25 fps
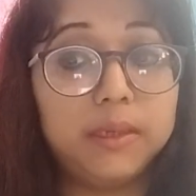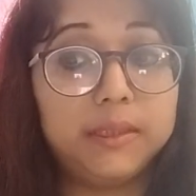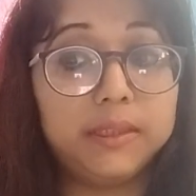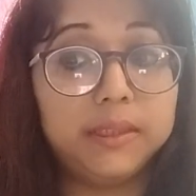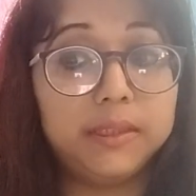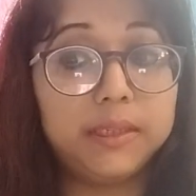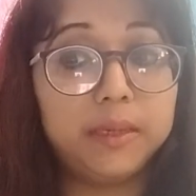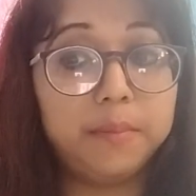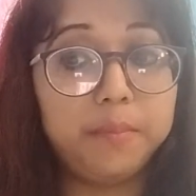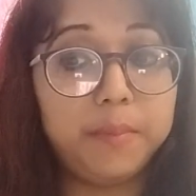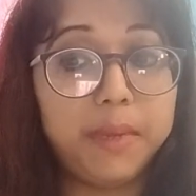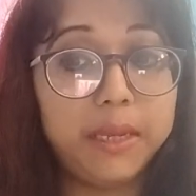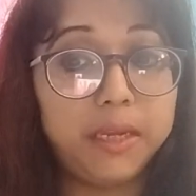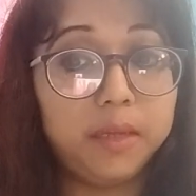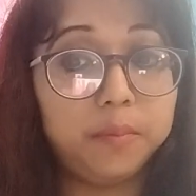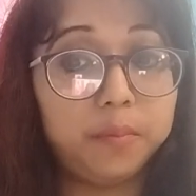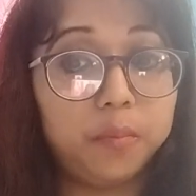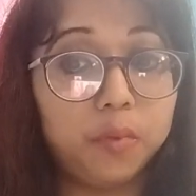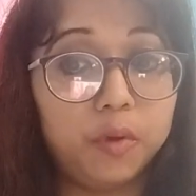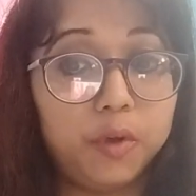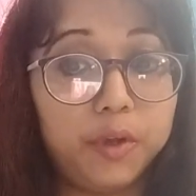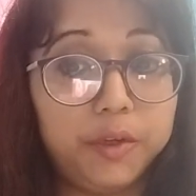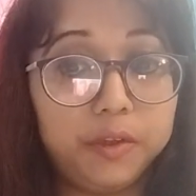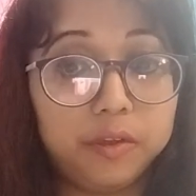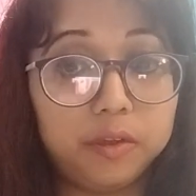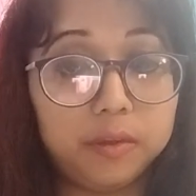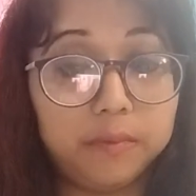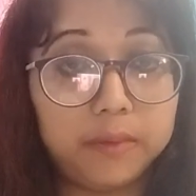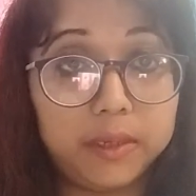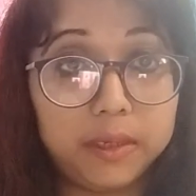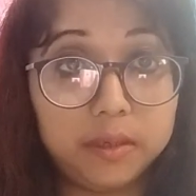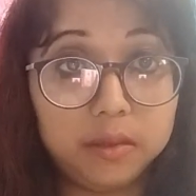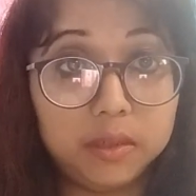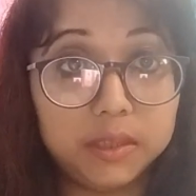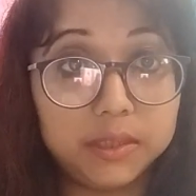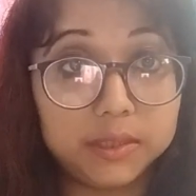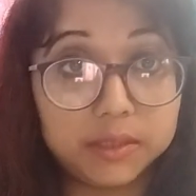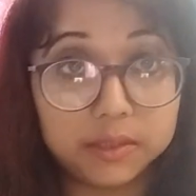the main point of
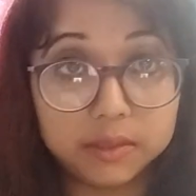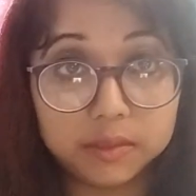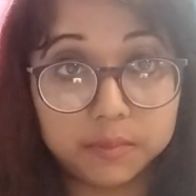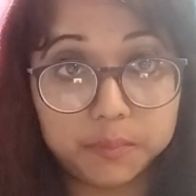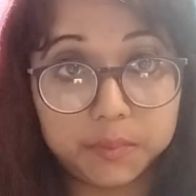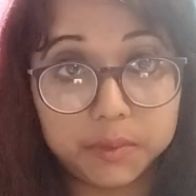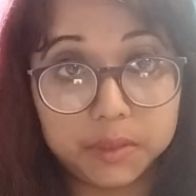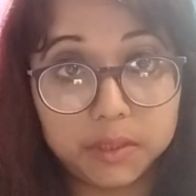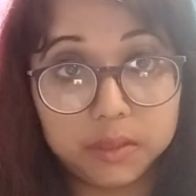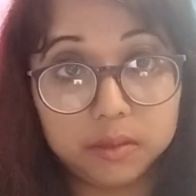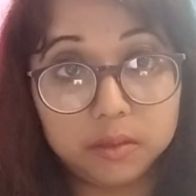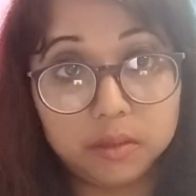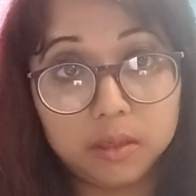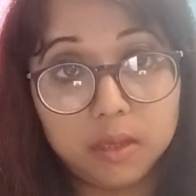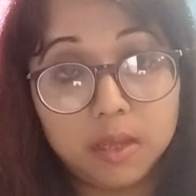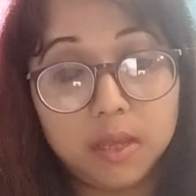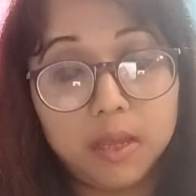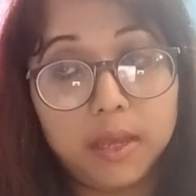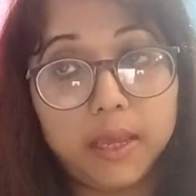adolescence period